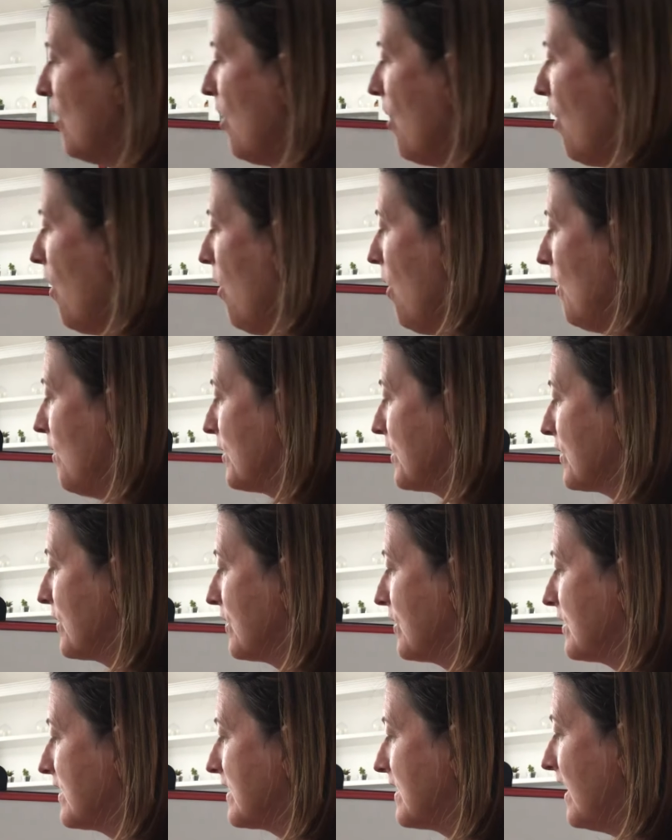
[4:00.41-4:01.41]
Up,
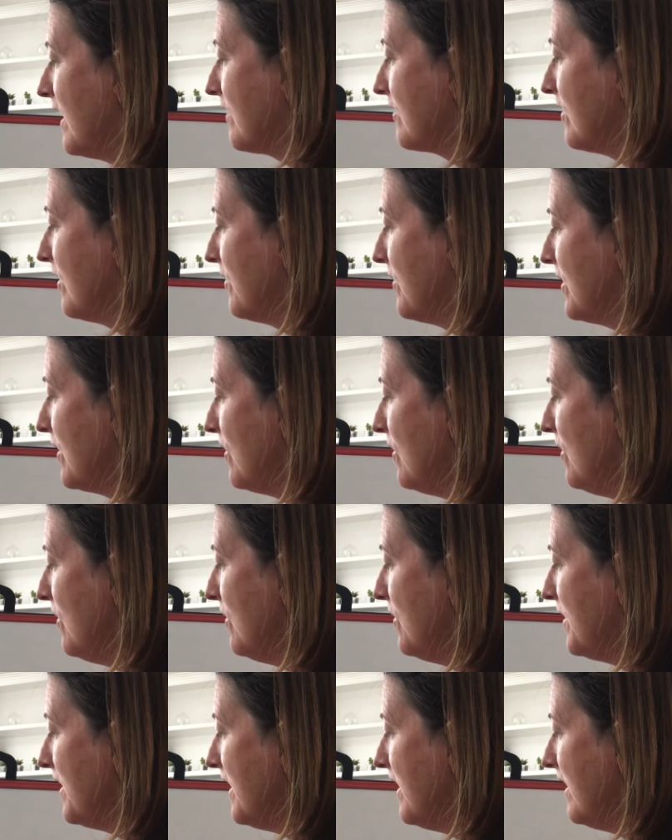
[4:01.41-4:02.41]
start around the
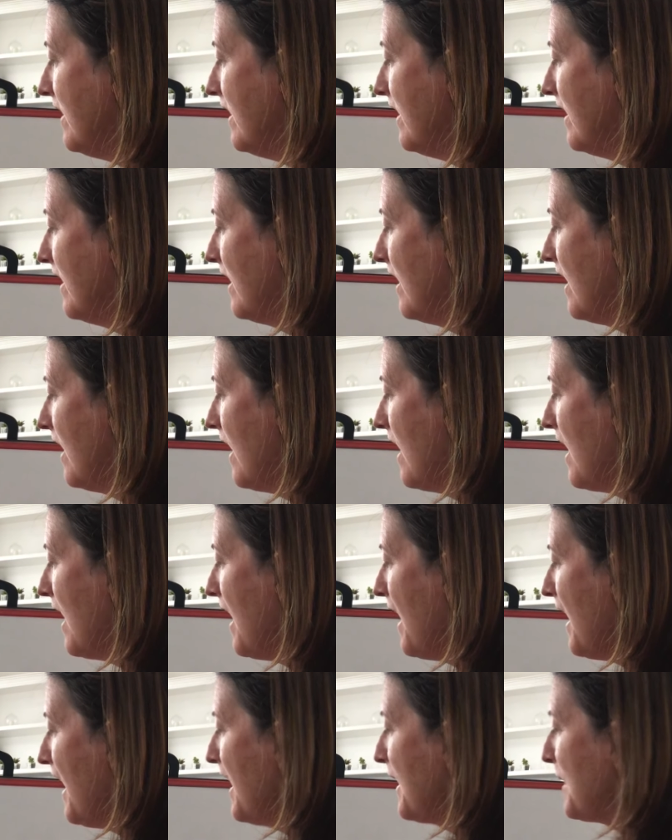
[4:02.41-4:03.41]
corner,
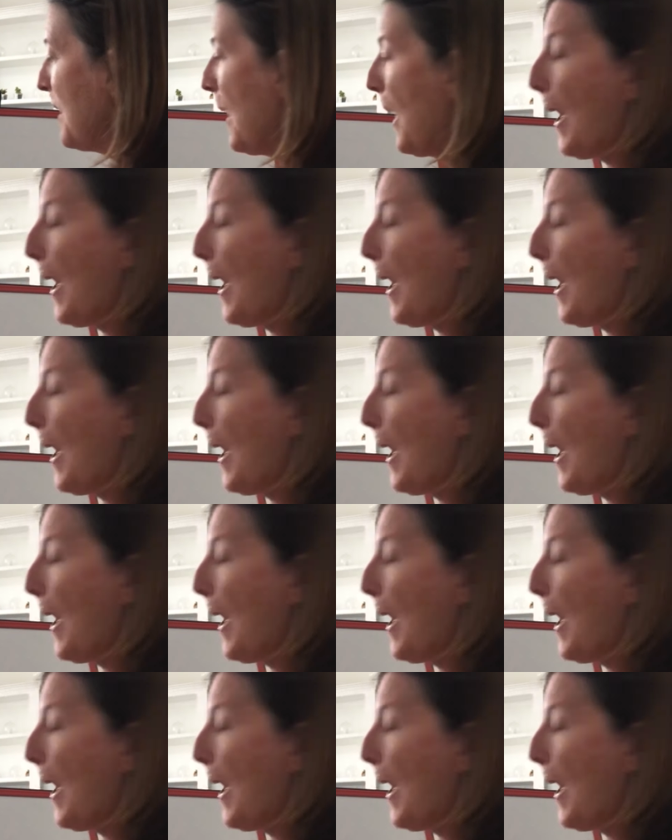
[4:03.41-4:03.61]
and